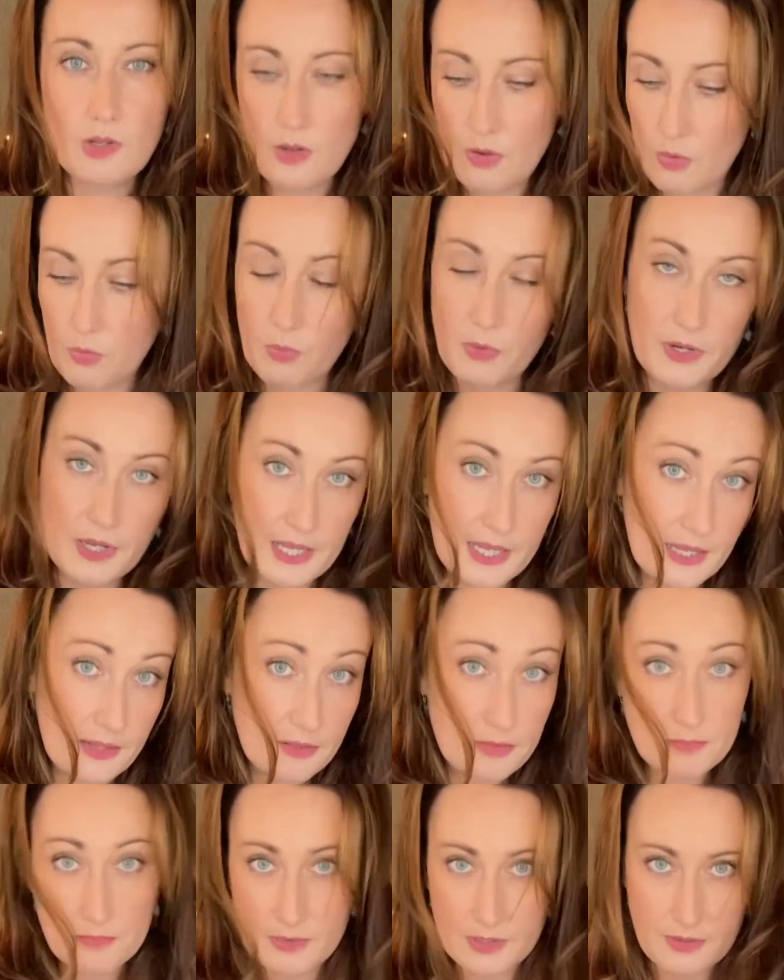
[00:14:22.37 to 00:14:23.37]
what it is
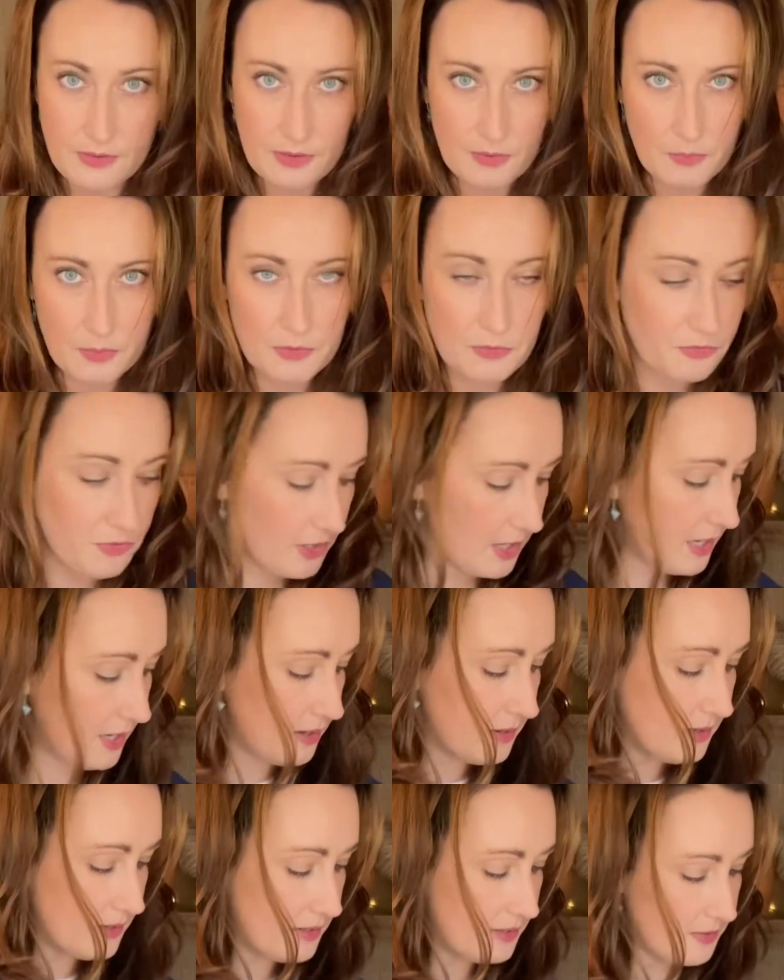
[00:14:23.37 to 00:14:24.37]
because I will forget
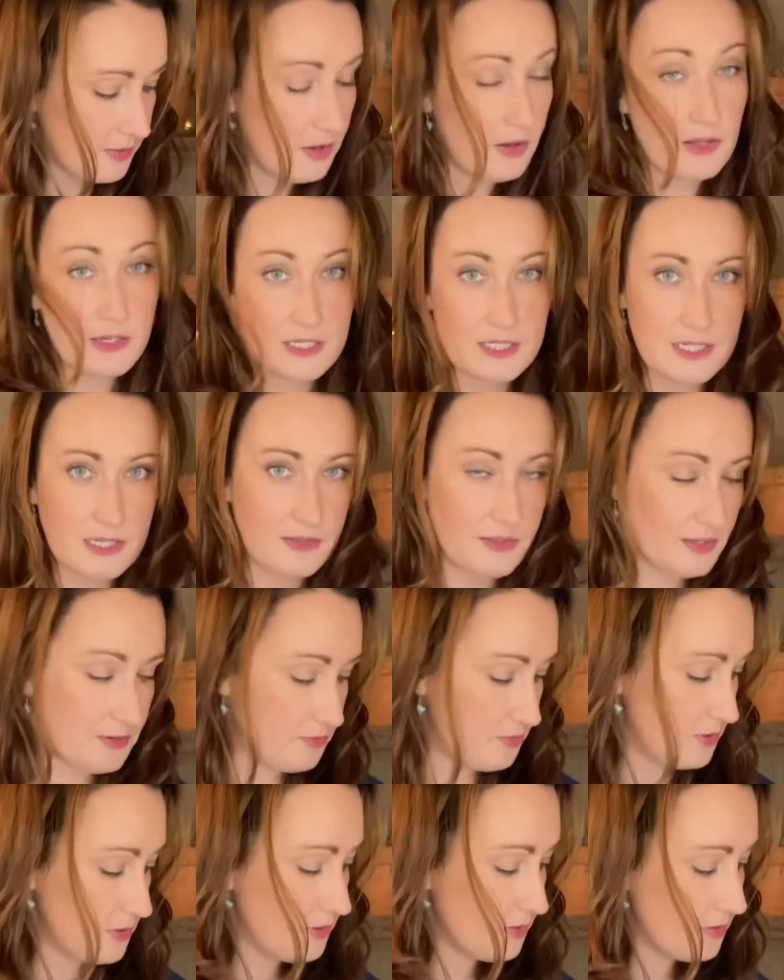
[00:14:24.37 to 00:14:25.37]
and it's hard to tell the
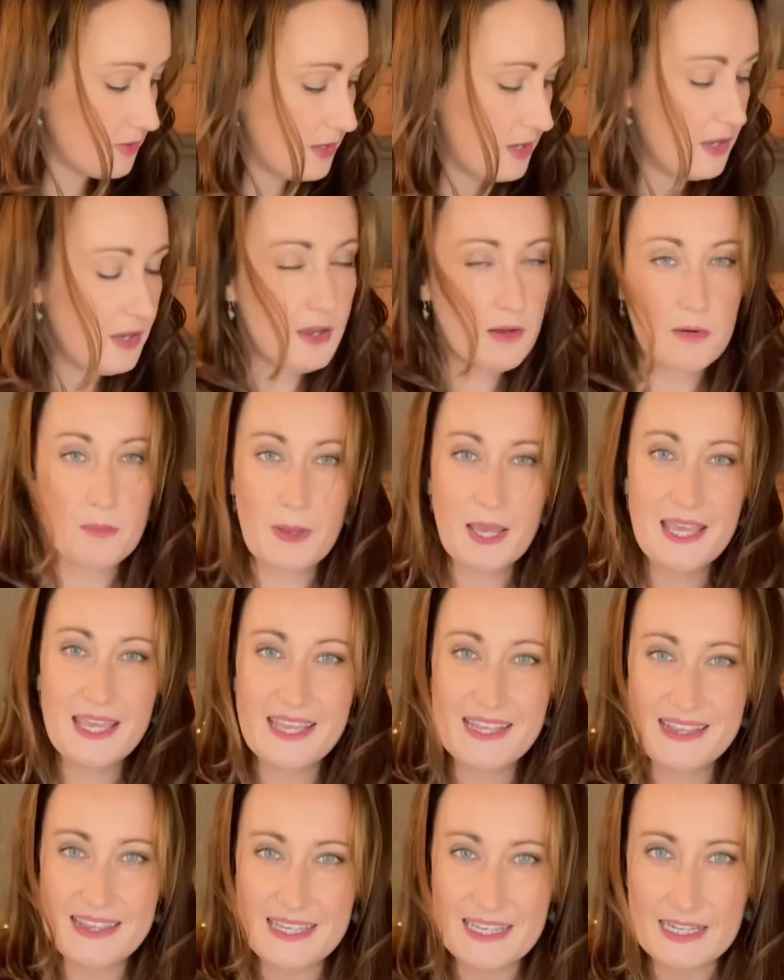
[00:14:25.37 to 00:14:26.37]
difference.
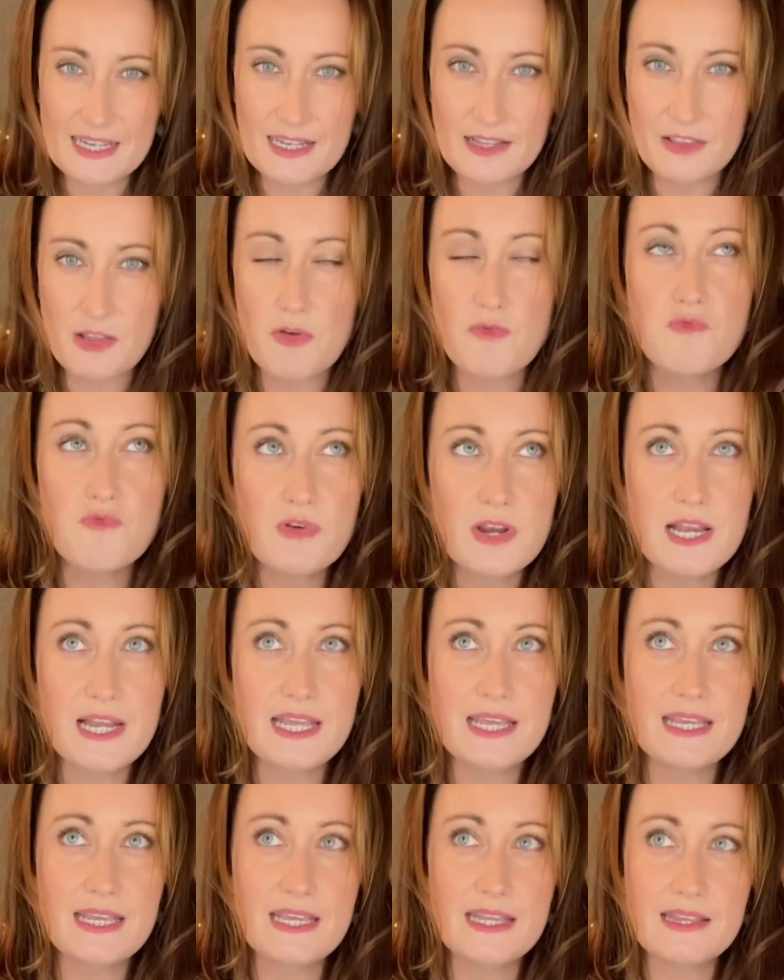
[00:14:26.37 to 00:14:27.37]
Rudbeckia seedlings are really
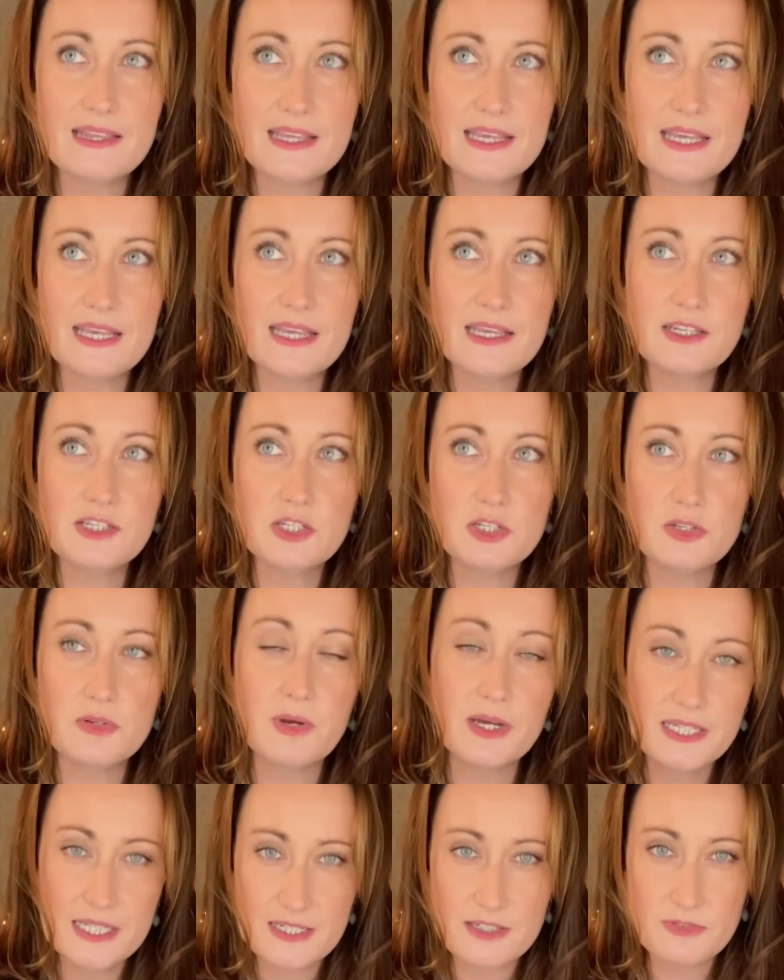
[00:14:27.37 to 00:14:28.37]
easy to
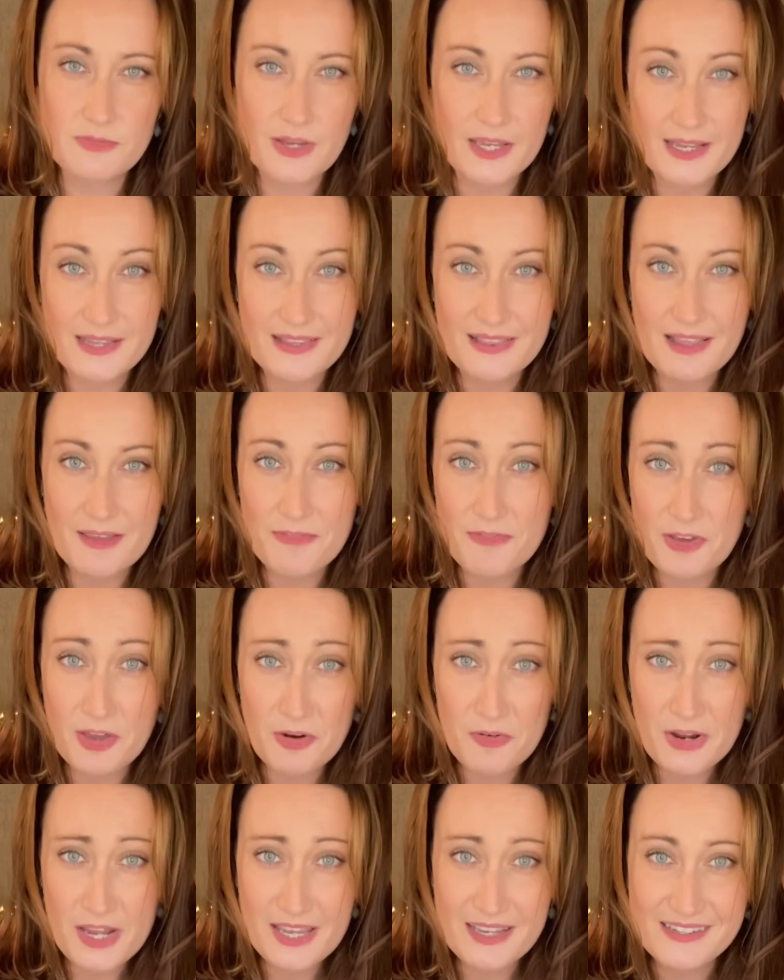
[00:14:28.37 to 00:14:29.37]
identify because they're
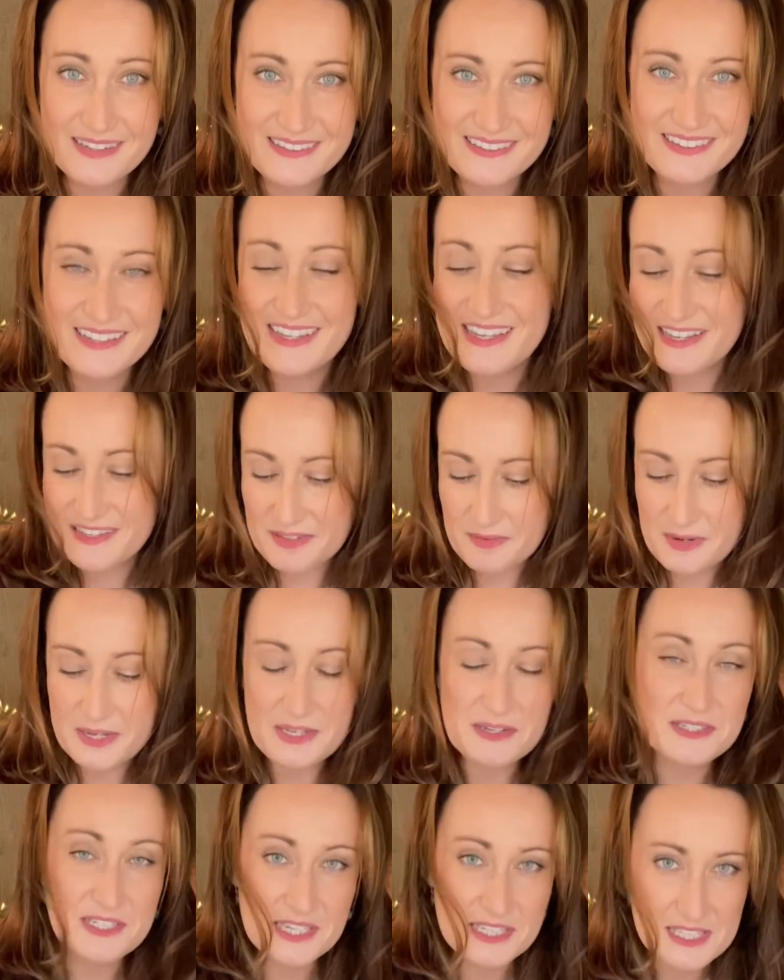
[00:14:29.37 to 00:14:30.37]
furry. So when
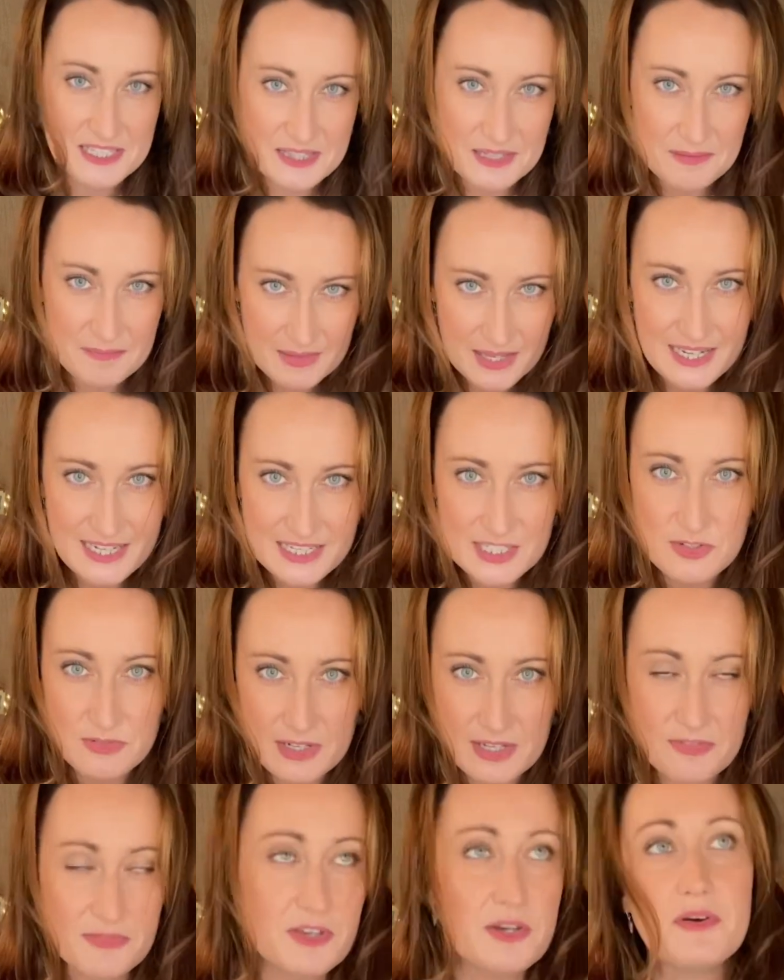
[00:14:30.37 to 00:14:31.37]
you touch them, they literally
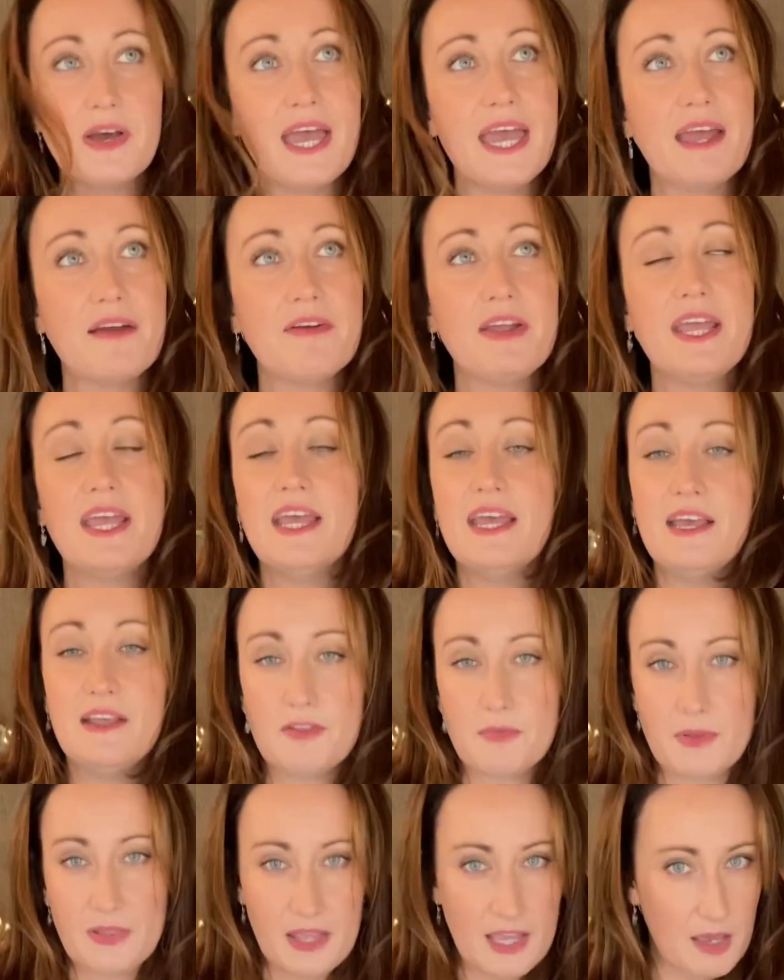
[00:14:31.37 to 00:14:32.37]
feel hairy.
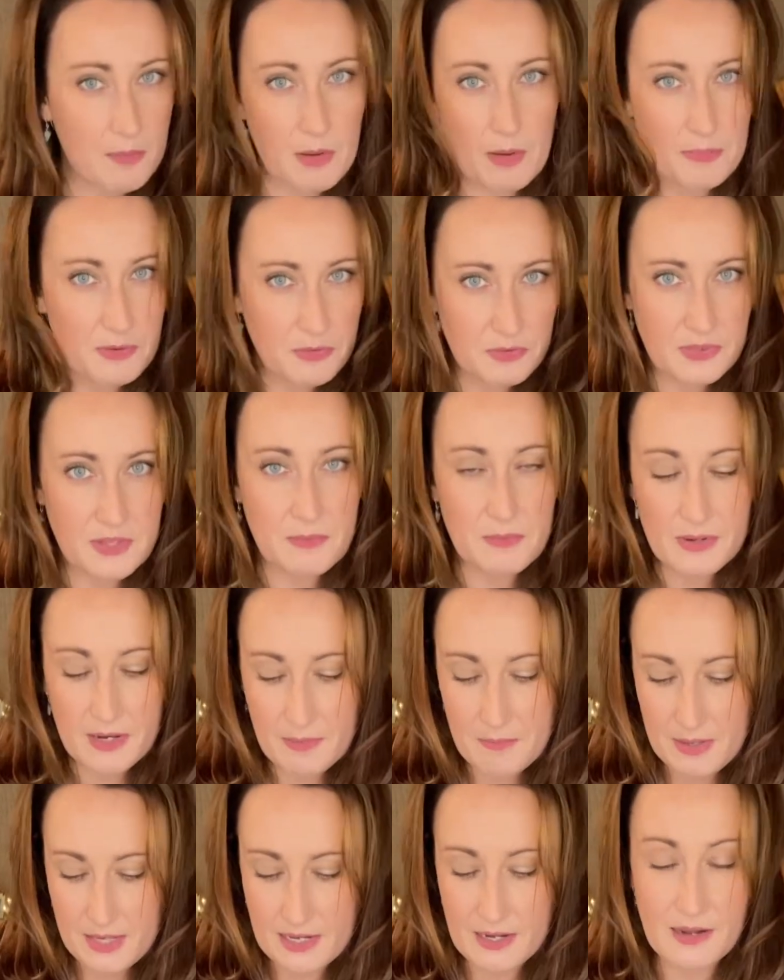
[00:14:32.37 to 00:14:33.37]
So when they come up, you'll see what I
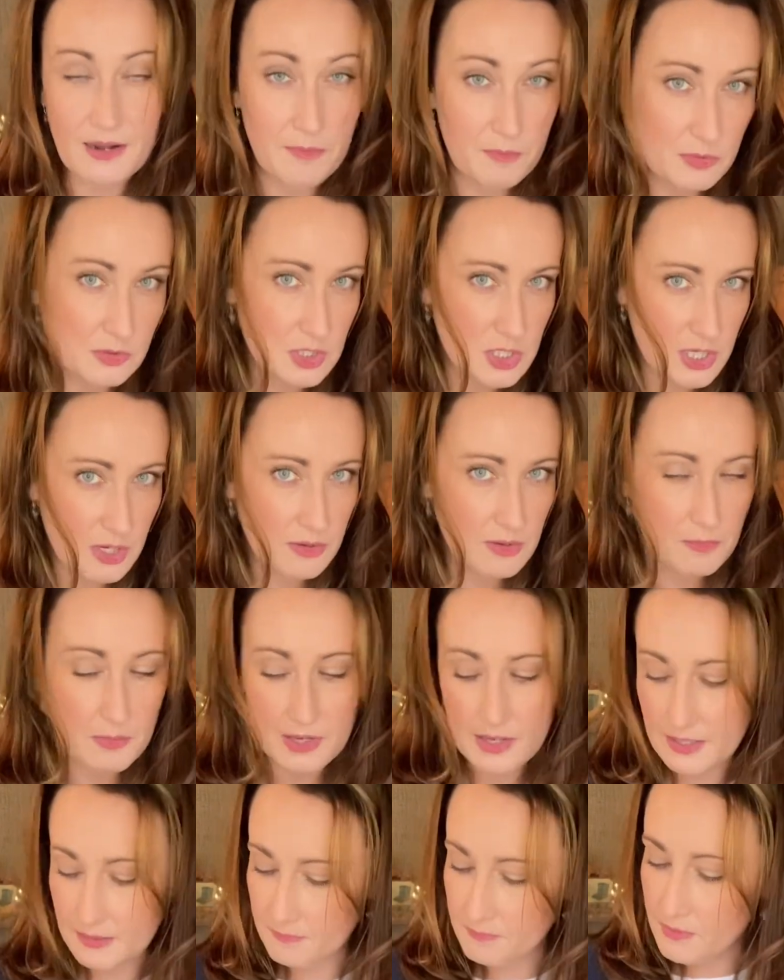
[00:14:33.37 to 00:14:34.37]
mean, and I will show you
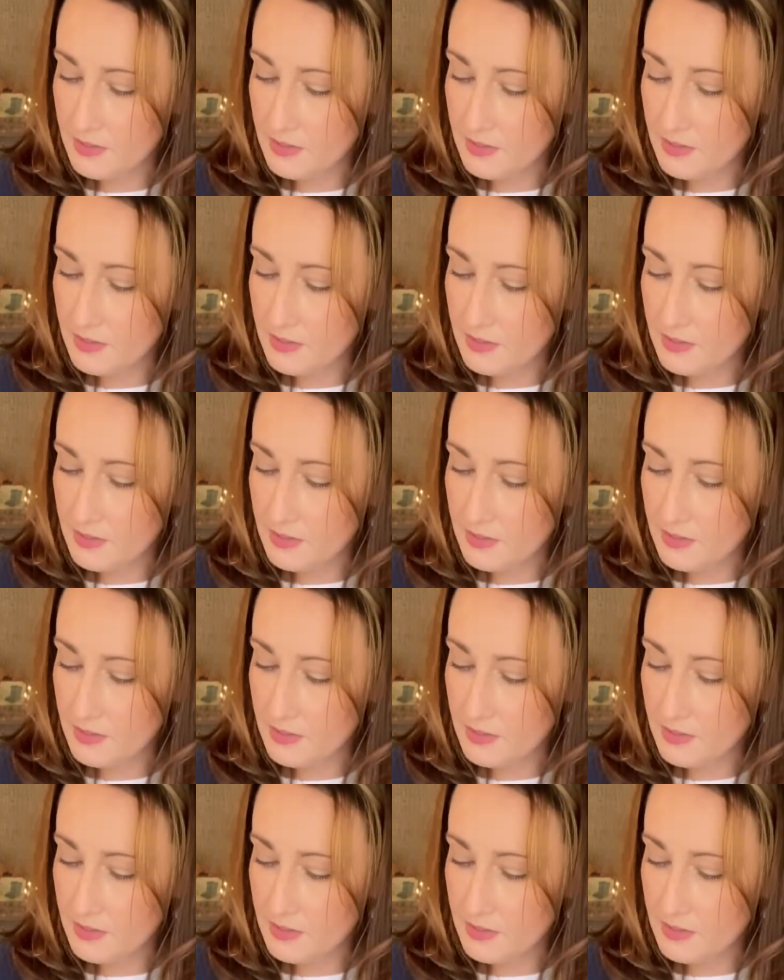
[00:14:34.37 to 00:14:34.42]
mine.